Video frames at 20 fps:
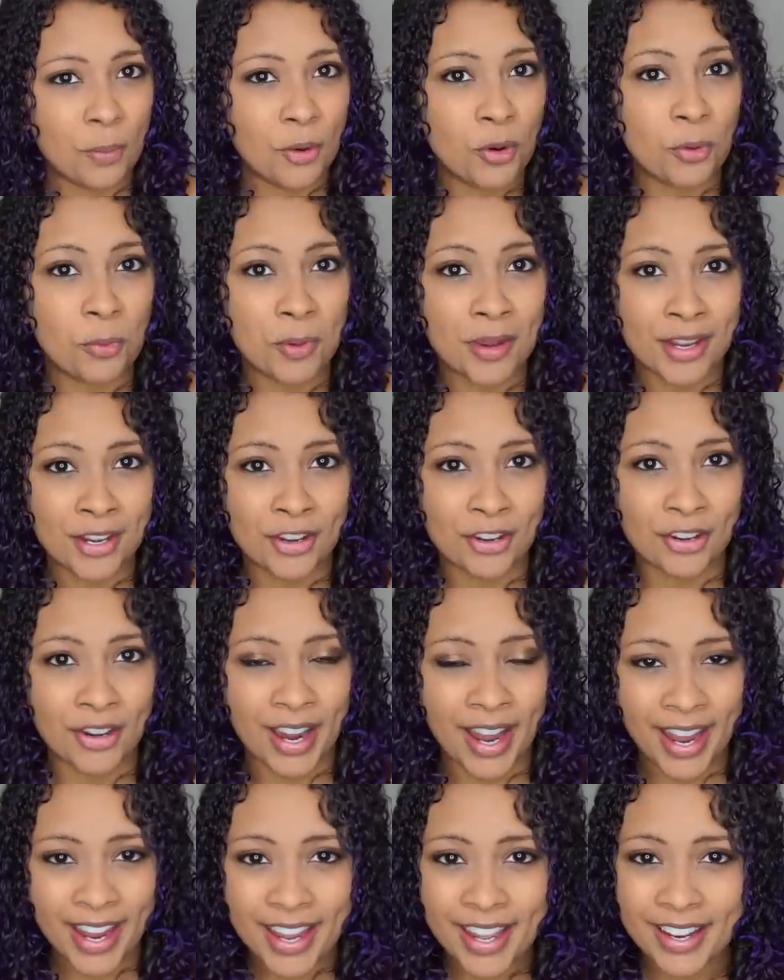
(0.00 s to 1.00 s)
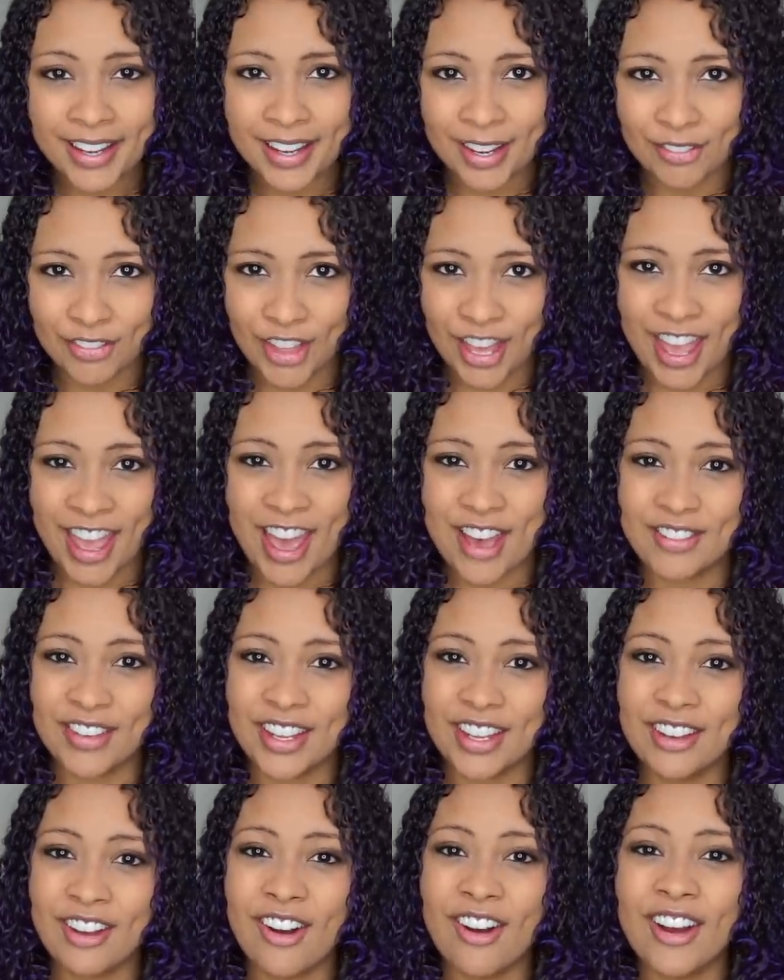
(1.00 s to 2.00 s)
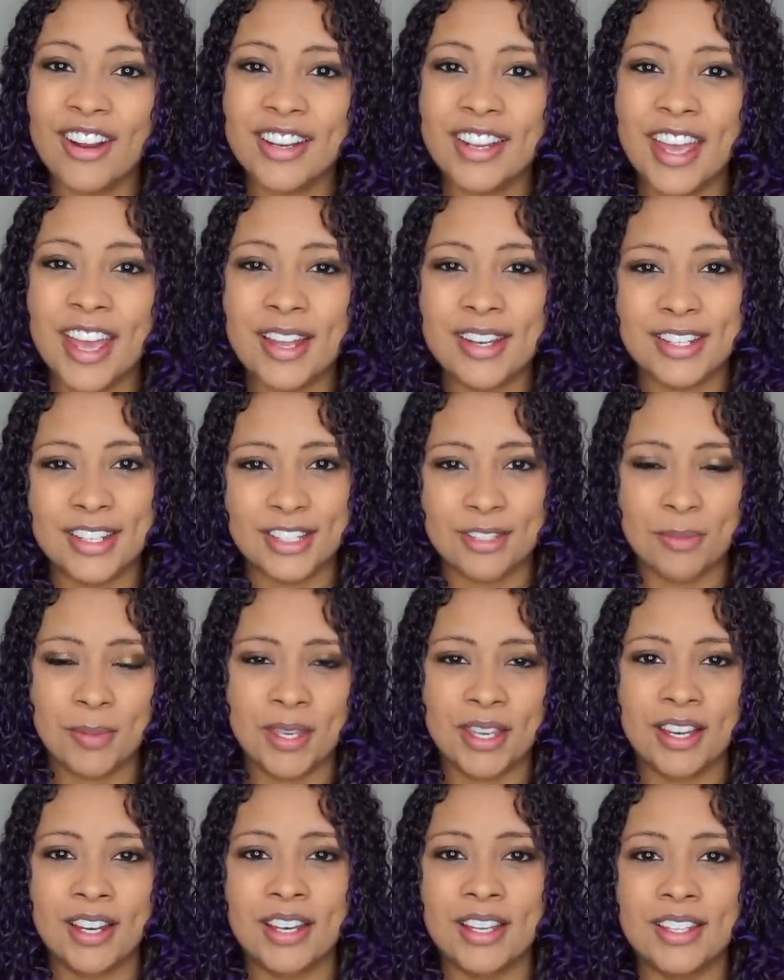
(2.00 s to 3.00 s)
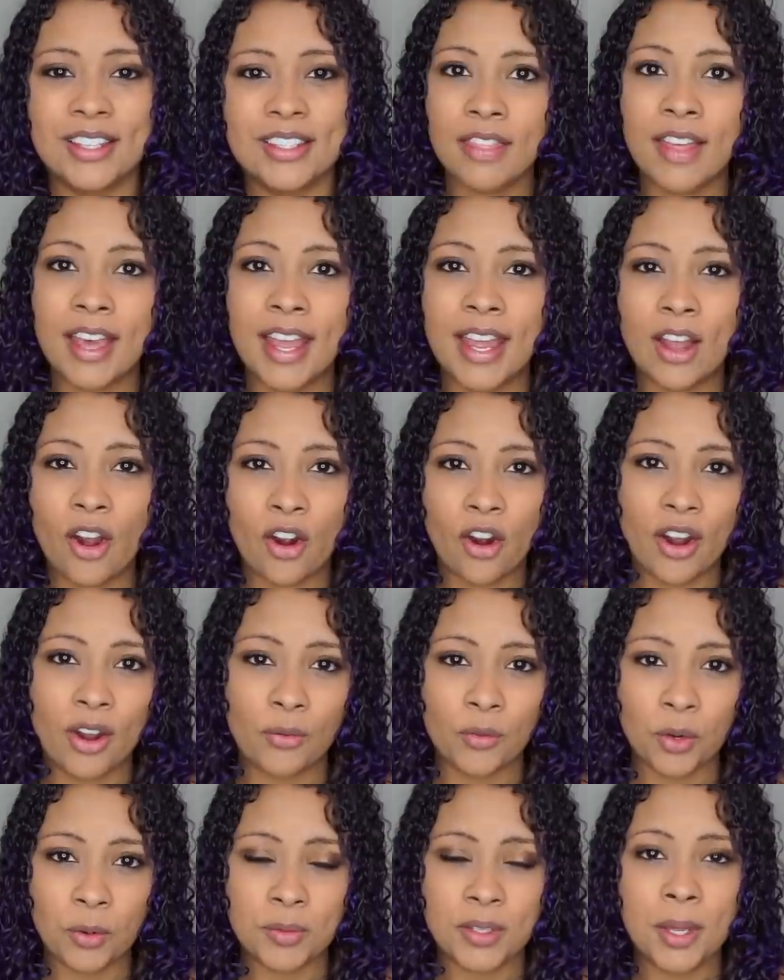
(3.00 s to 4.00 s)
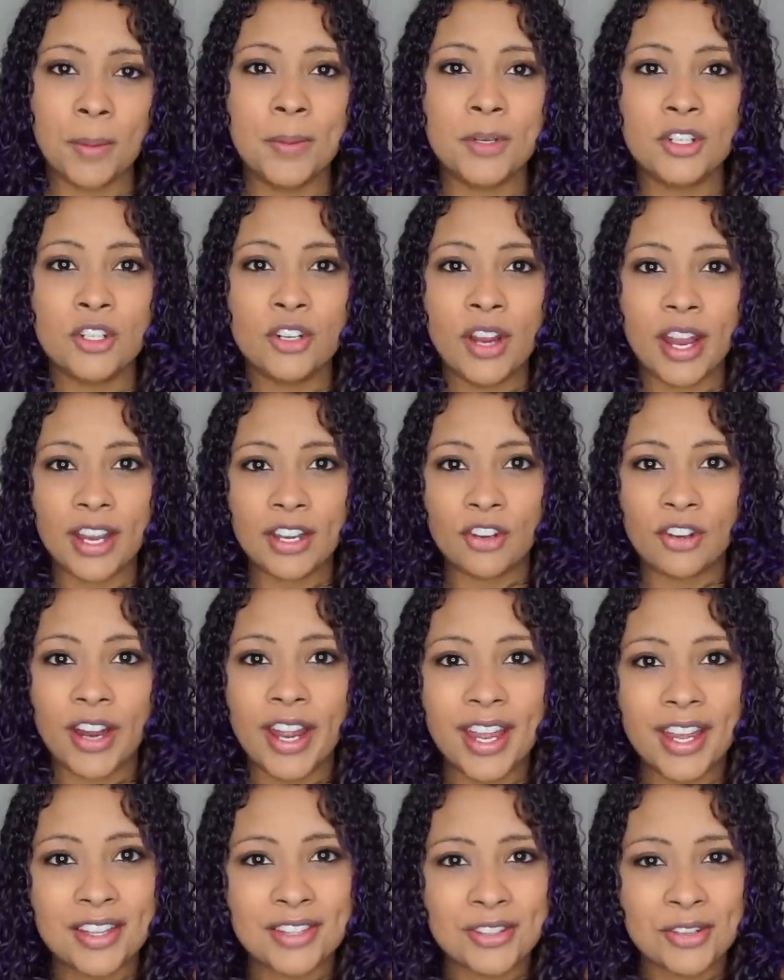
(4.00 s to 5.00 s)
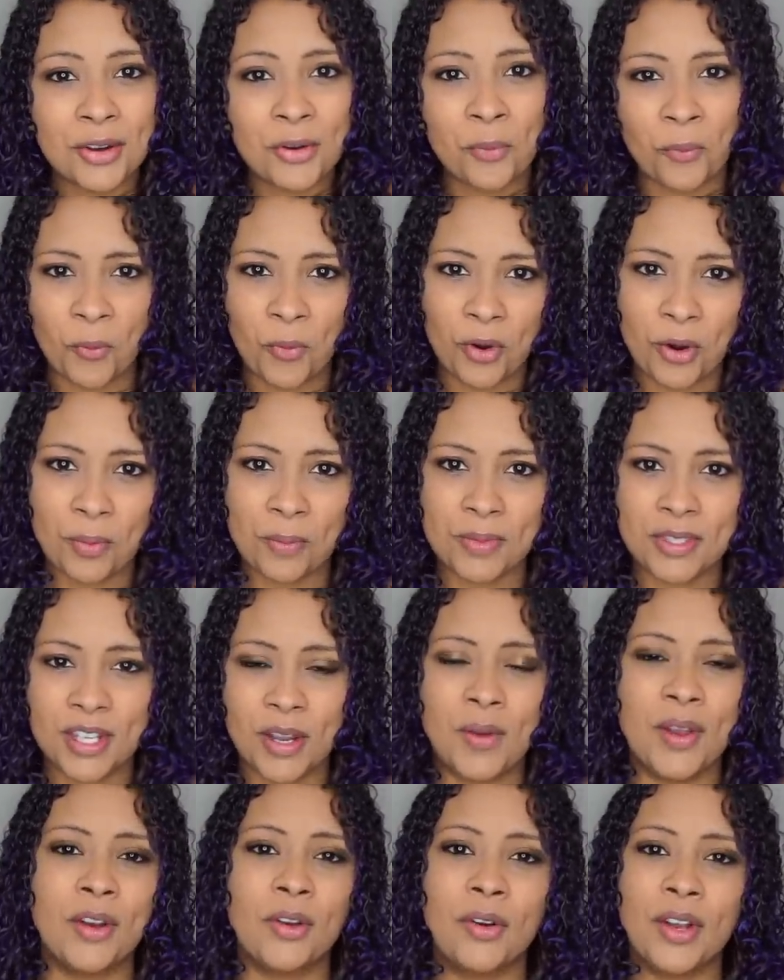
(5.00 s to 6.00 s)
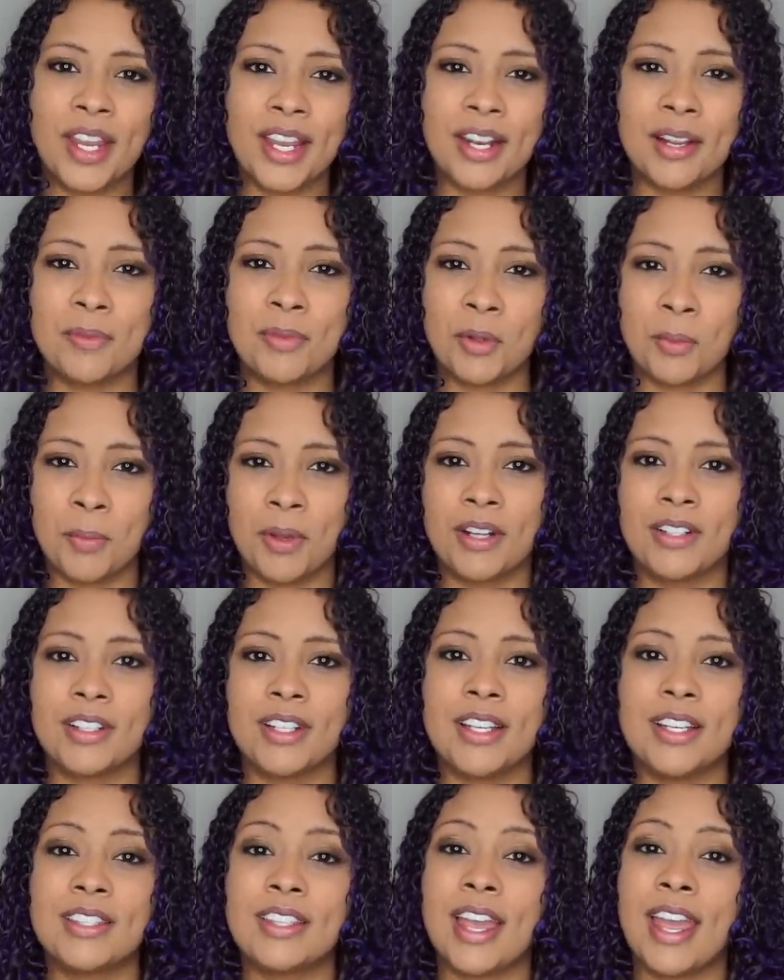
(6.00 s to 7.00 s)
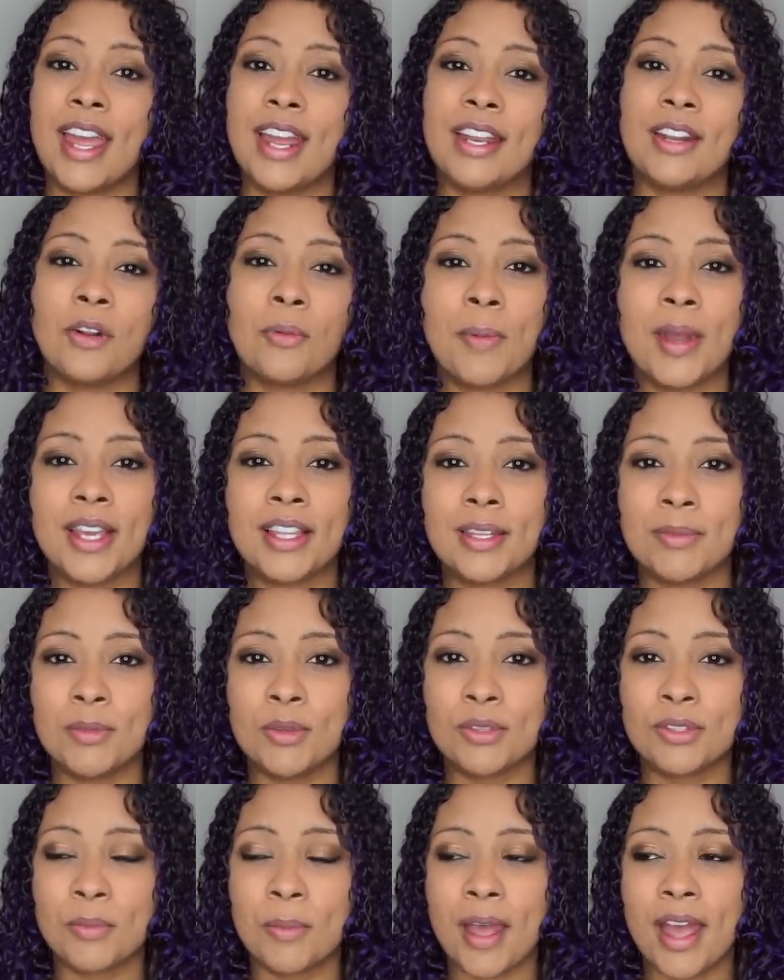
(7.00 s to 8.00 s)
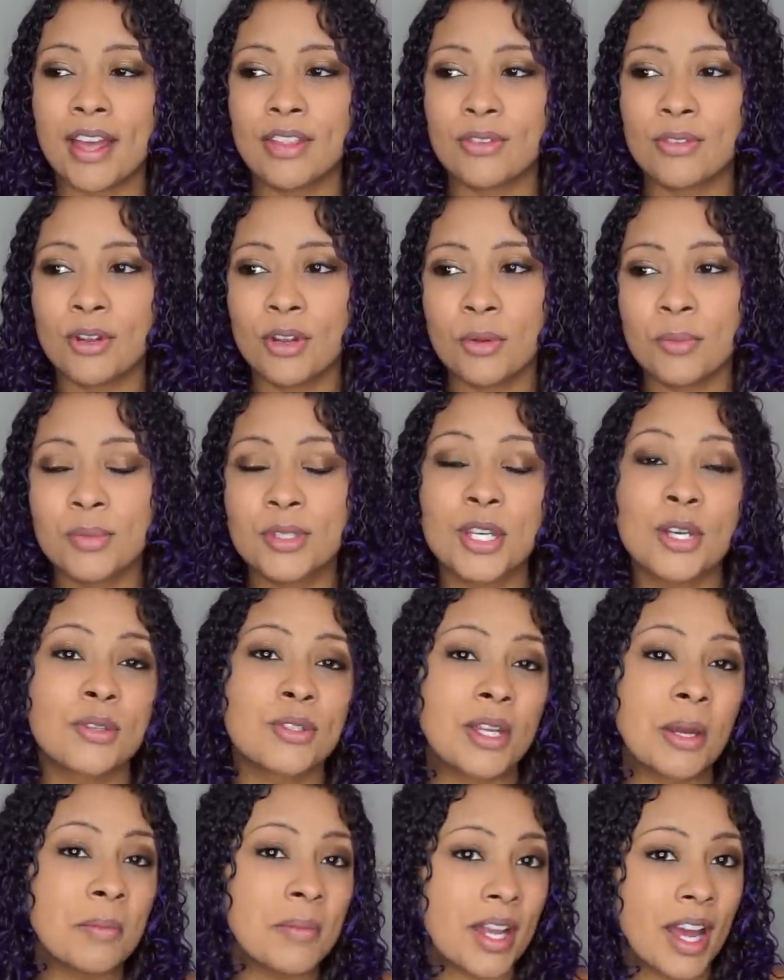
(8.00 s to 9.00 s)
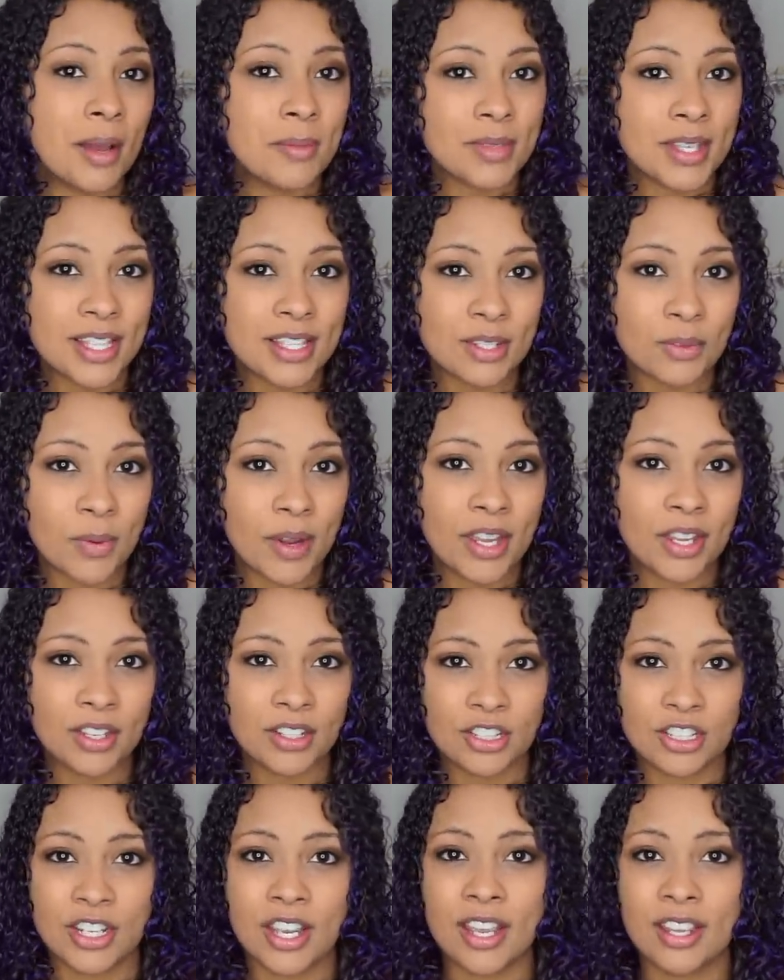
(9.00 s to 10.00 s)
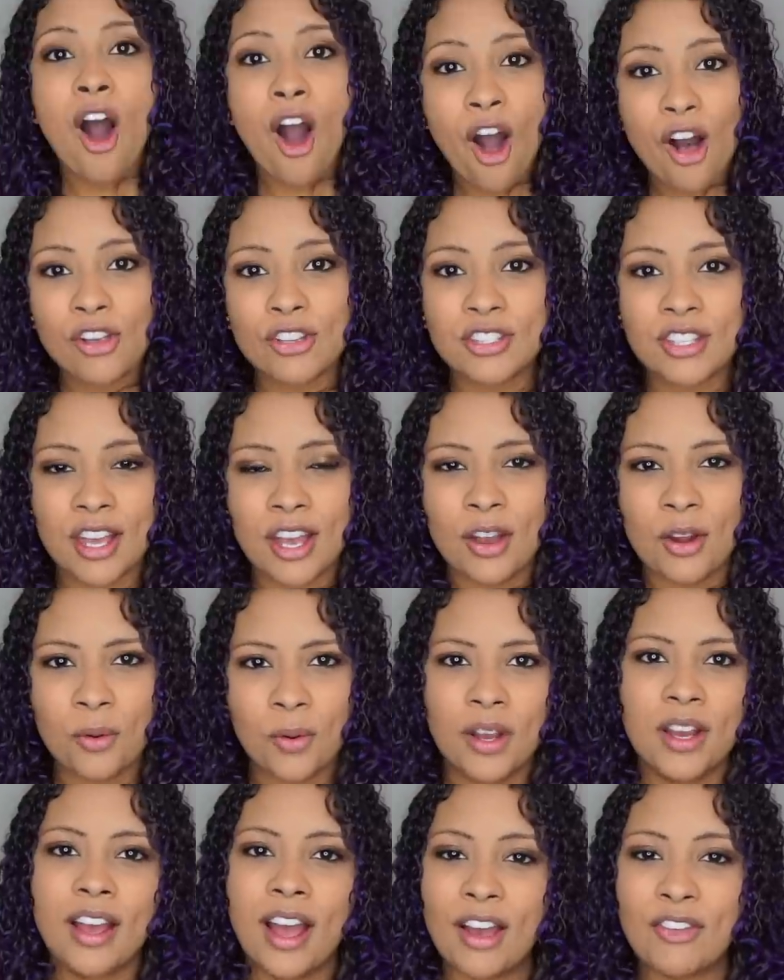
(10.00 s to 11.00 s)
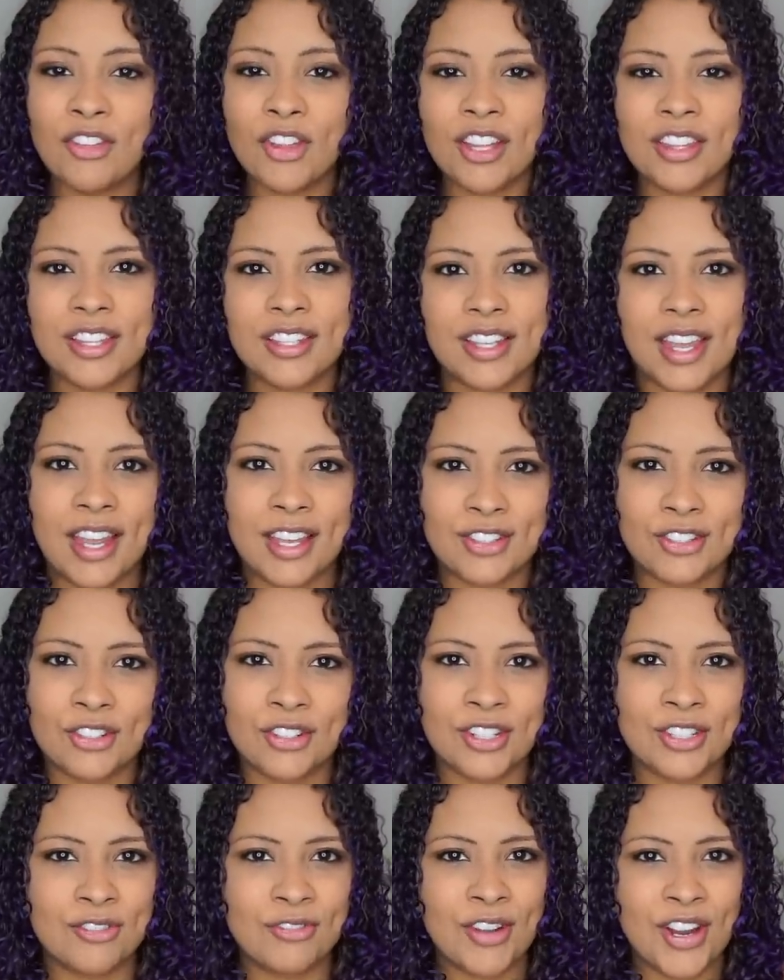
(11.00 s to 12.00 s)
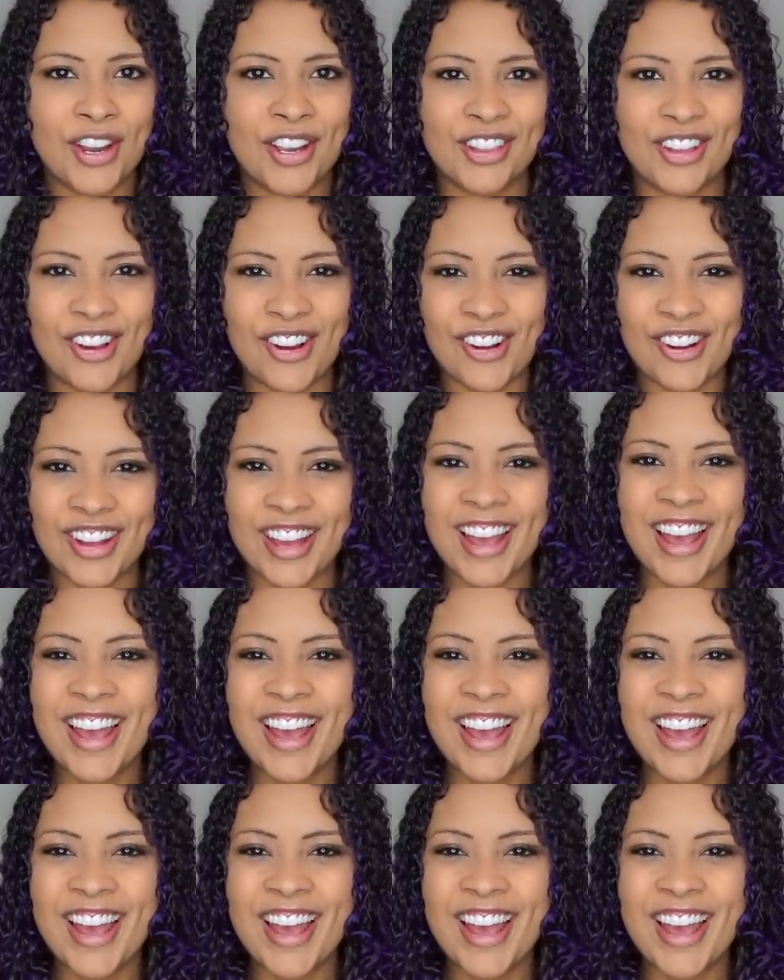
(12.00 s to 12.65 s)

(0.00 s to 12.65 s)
poop in your hand if they haven't gone yet, just because they are at room temperature and your hands are warm, so it'll heat up their bellies and it'll make them use the bathroom. So sometimes that's a way you can check. Also, I feel like this answer is very long.